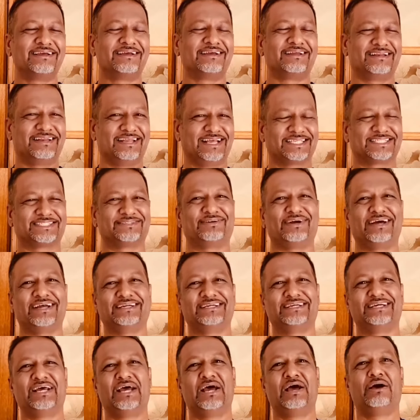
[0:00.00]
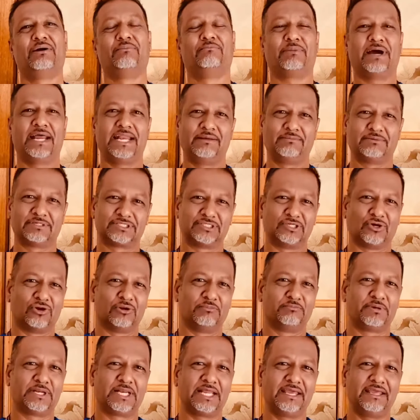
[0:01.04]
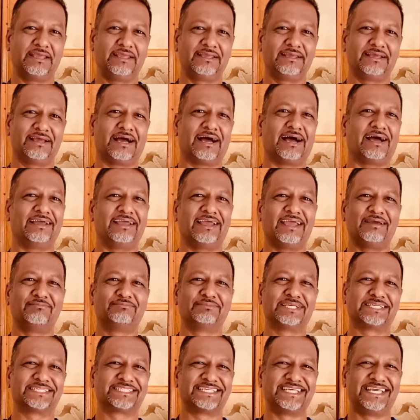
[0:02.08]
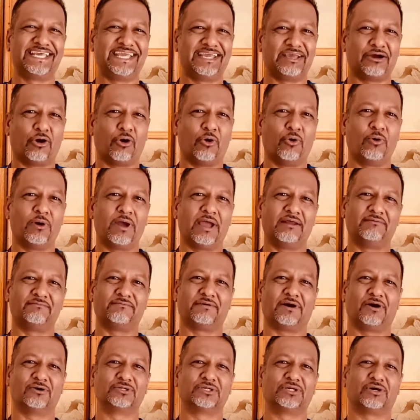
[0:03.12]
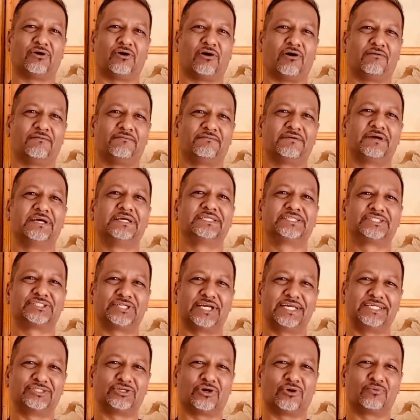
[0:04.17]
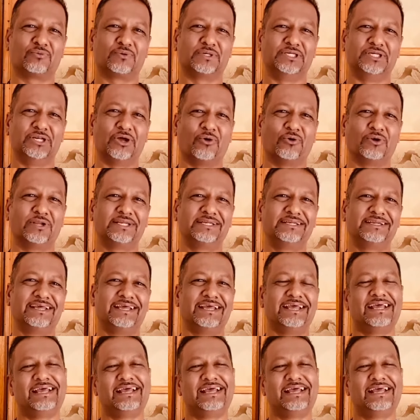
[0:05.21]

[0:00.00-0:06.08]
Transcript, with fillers: That's right. My name is Nolan Pillay. I am the CEO and founder of Straight Talk with Nolan.